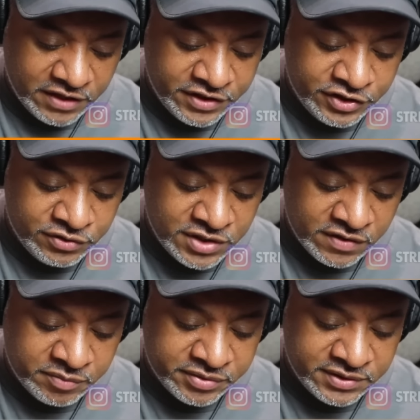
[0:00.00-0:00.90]
Did you tell
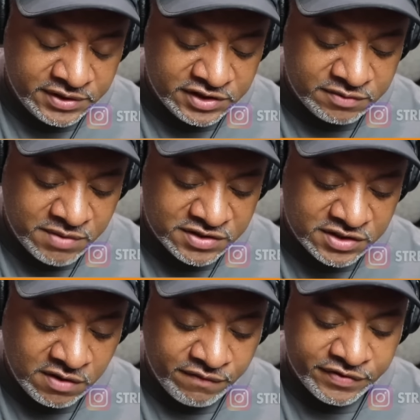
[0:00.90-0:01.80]
the police,
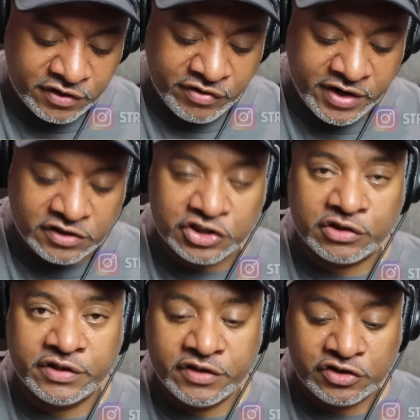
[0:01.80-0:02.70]
myself, and the grand
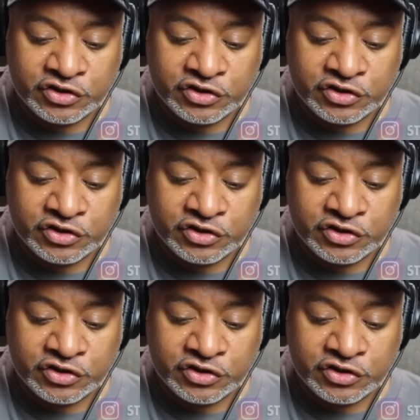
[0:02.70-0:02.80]
jury the